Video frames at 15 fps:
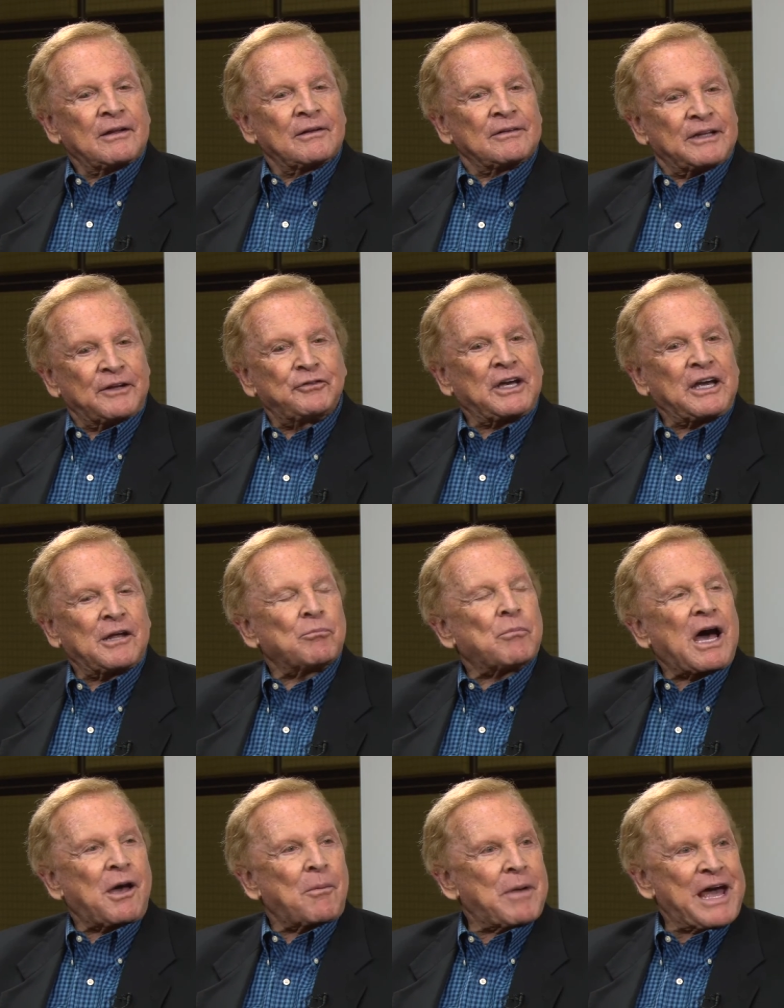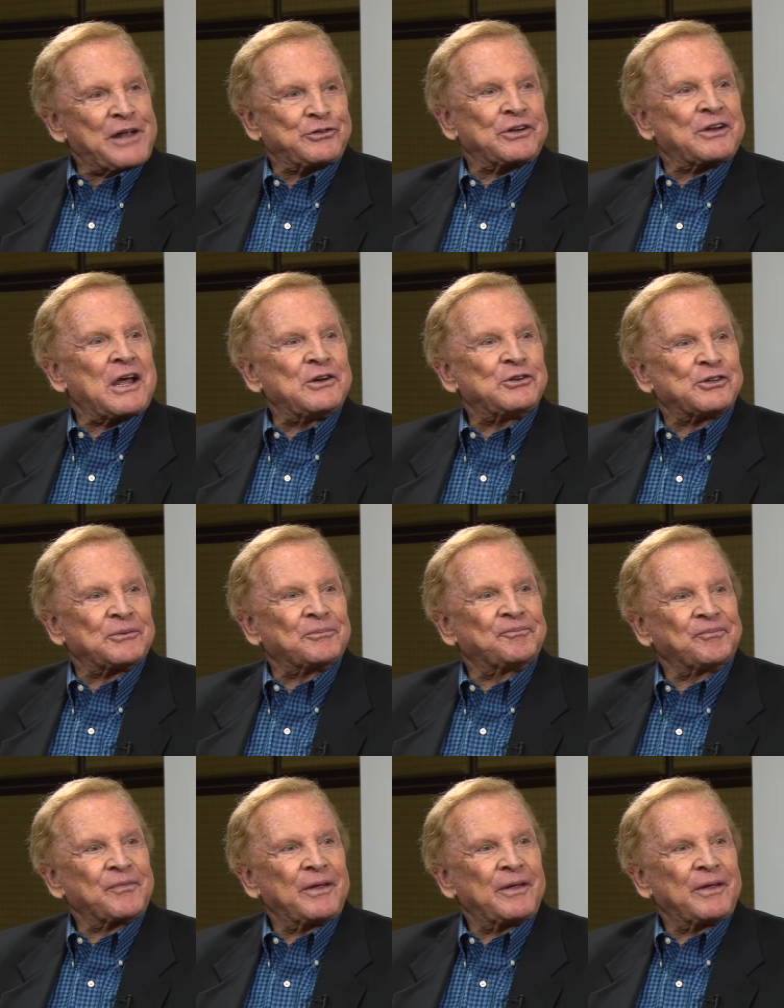living in my imagination